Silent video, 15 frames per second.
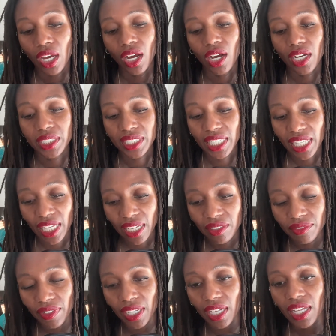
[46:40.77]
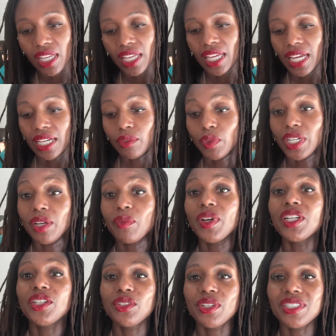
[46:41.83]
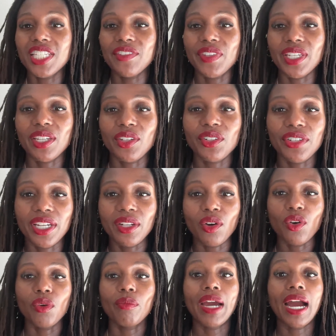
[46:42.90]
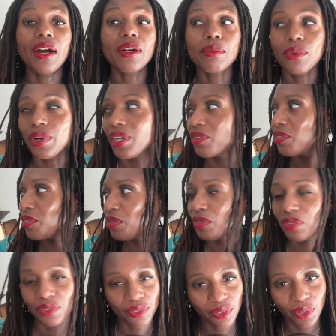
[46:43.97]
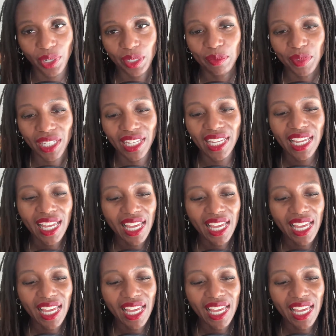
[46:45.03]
on Canva. What I want to do is see if it can create a whole PowerPoint for me.